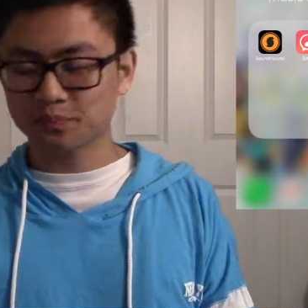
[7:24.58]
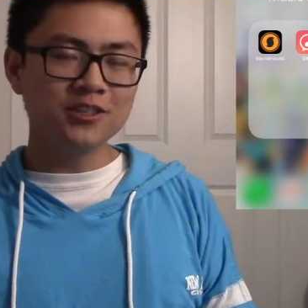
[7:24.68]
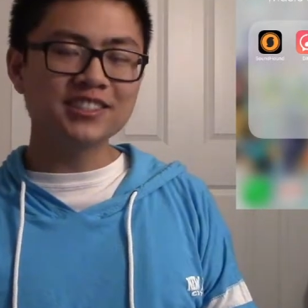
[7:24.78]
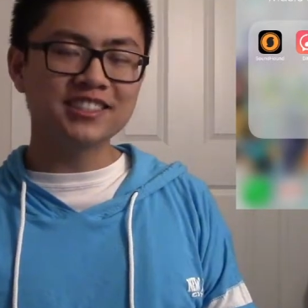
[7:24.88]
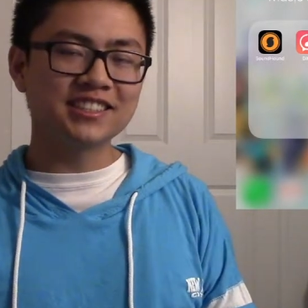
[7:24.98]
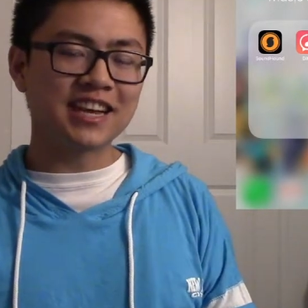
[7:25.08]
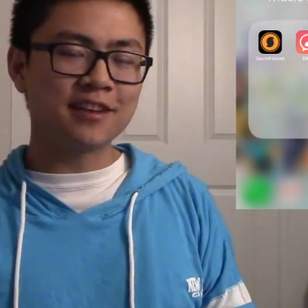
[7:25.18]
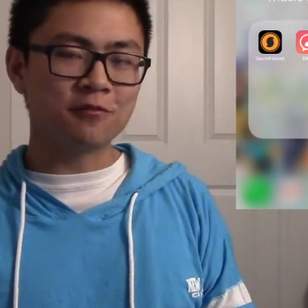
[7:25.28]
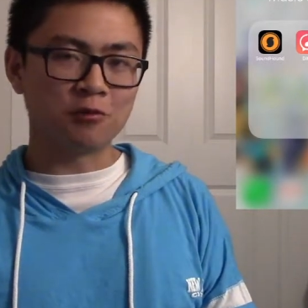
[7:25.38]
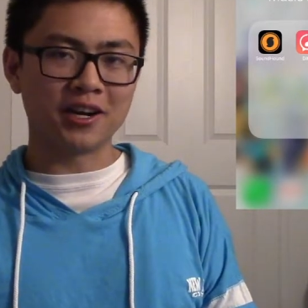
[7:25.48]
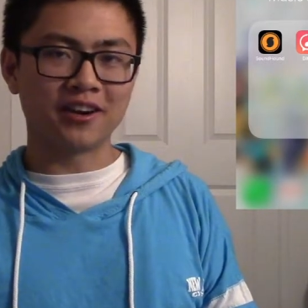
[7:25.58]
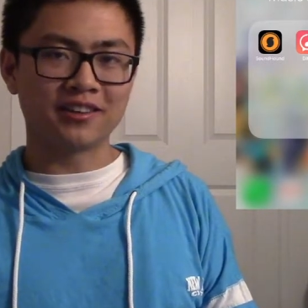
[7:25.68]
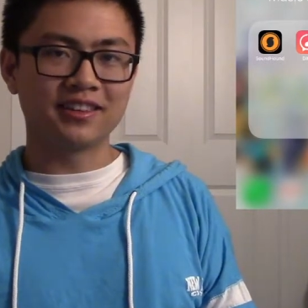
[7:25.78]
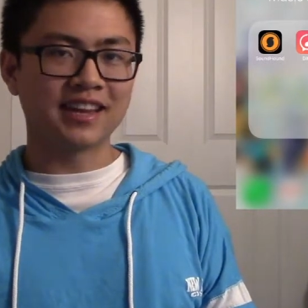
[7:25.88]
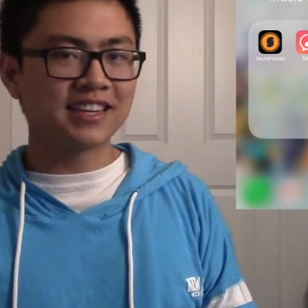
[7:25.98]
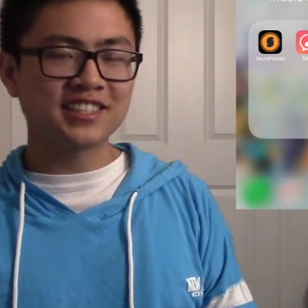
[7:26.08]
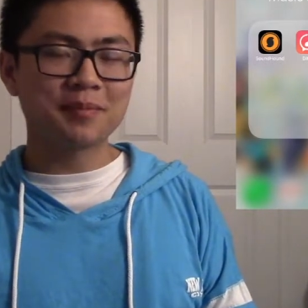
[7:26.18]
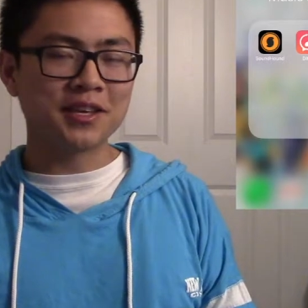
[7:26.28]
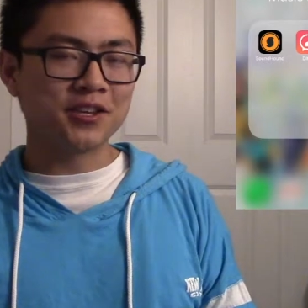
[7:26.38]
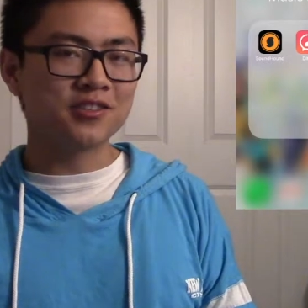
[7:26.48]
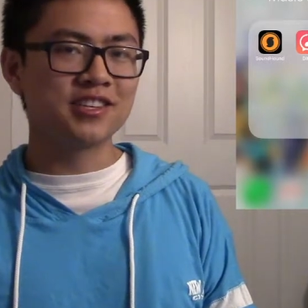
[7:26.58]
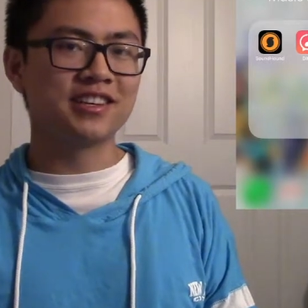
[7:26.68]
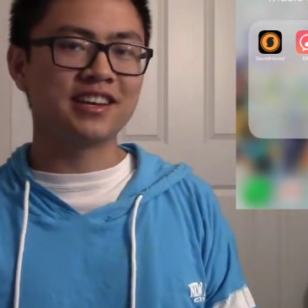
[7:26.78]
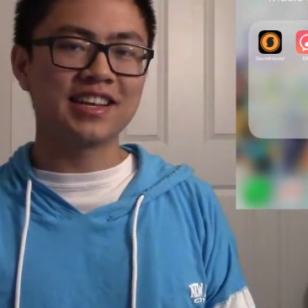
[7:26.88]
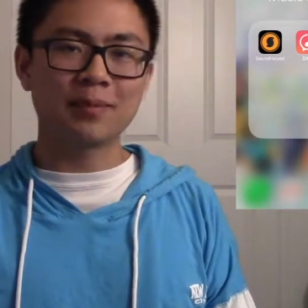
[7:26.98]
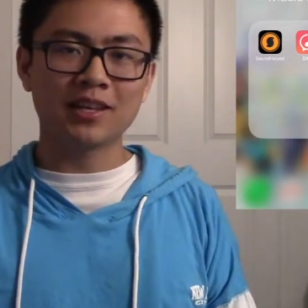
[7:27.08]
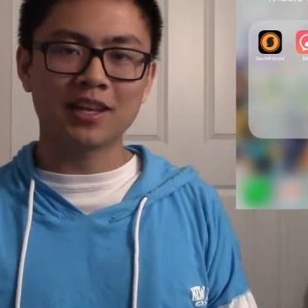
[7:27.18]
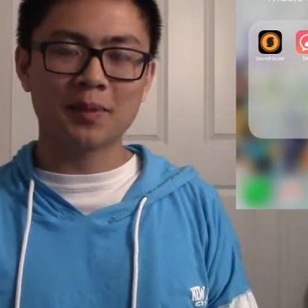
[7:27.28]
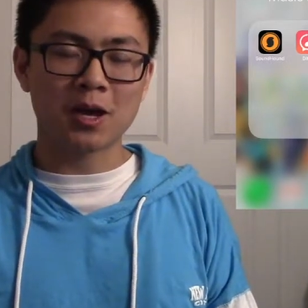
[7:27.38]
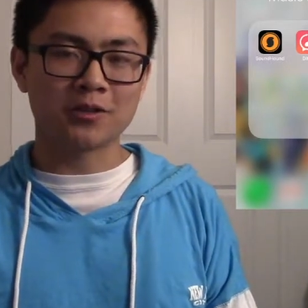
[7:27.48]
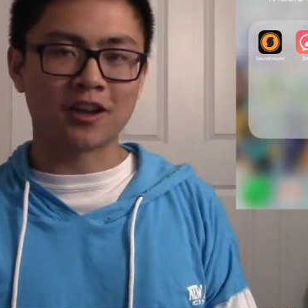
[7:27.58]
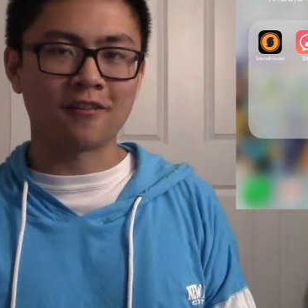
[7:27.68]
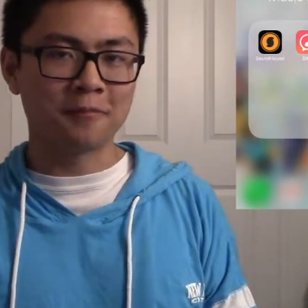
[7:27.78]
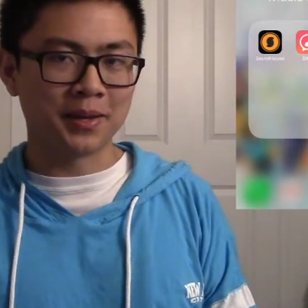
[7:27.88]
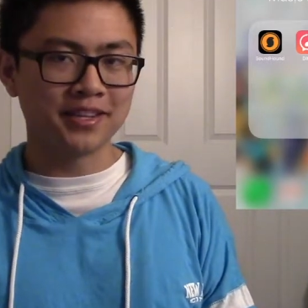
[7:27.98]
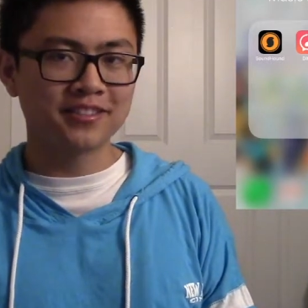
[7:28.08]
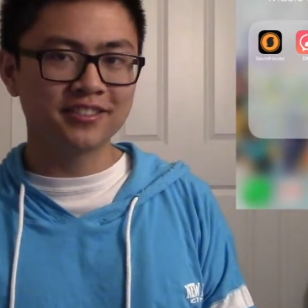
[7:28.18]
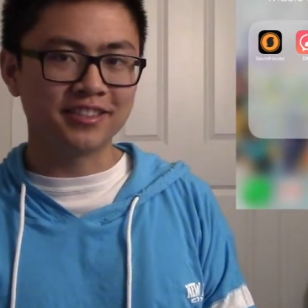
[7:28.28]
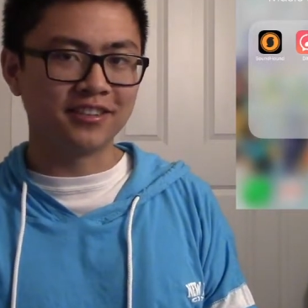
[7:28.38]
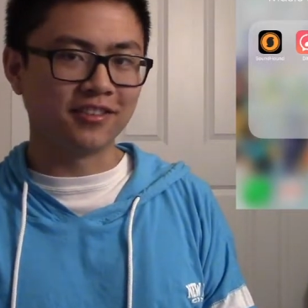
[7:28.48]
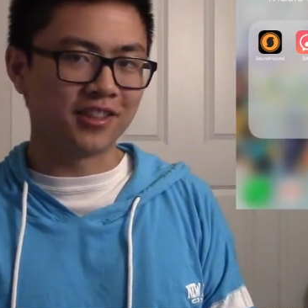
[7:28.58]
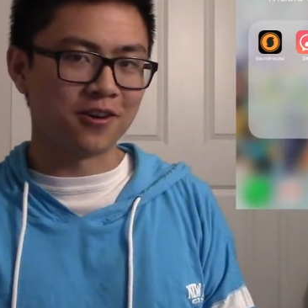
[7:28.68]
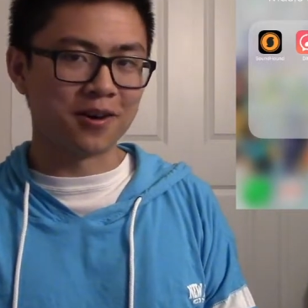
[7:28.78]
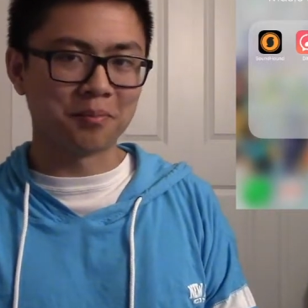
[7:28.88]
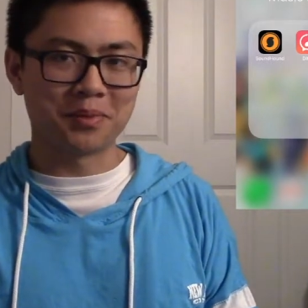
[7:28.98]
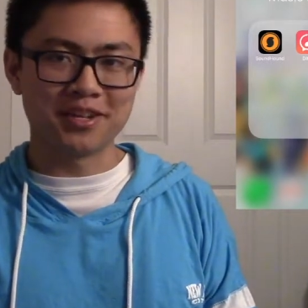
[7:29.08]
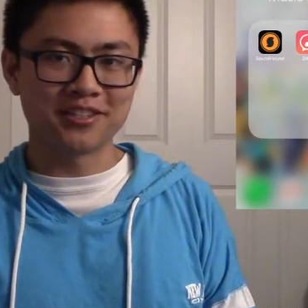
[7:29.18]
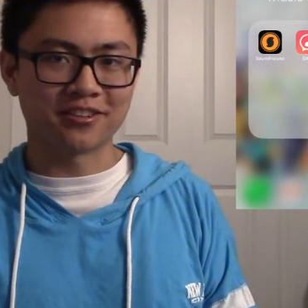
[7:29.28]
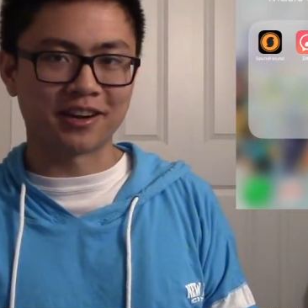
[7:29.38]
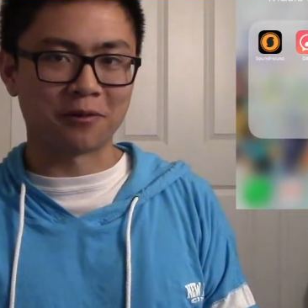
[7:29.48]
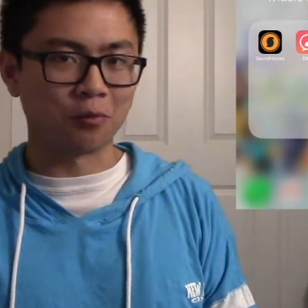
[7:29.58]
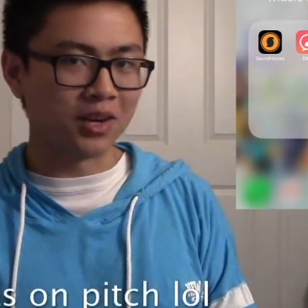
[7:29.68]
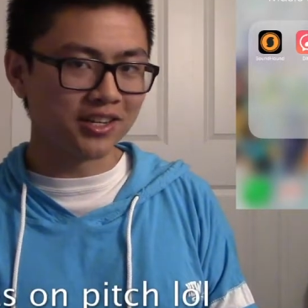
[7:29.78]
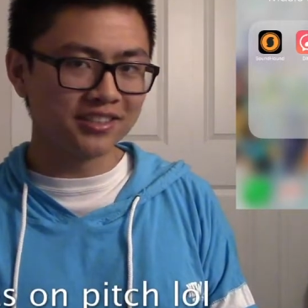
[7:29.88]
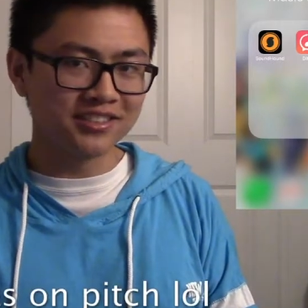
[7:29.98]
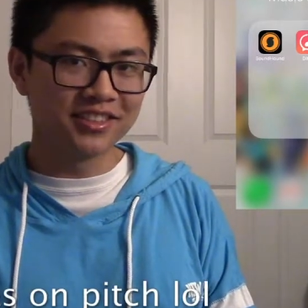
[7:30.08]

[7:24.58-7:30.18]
Musician is kind of weird. The last time I used it, it kept telling me I was off pitch, even though I'm pretty sure I was.